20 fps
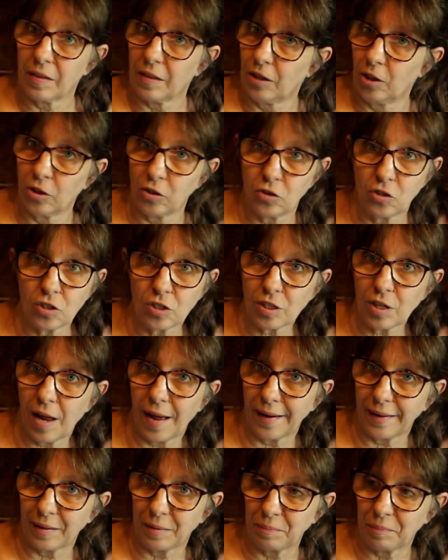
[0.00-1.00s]
Look just
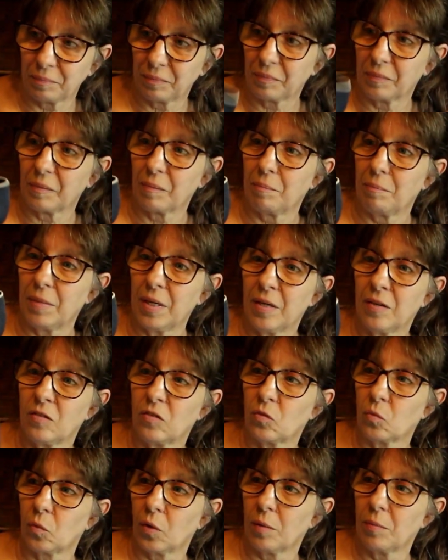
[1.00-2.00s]
like them.
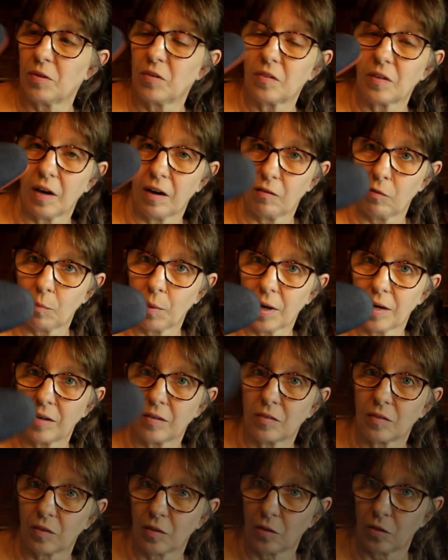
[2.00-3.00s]
Men's, women's,
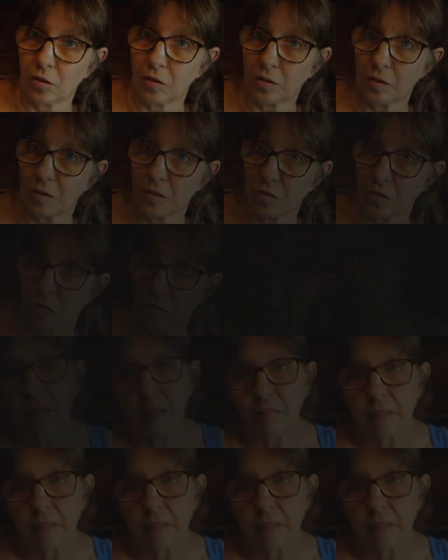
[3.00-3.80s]
everybody's look the same.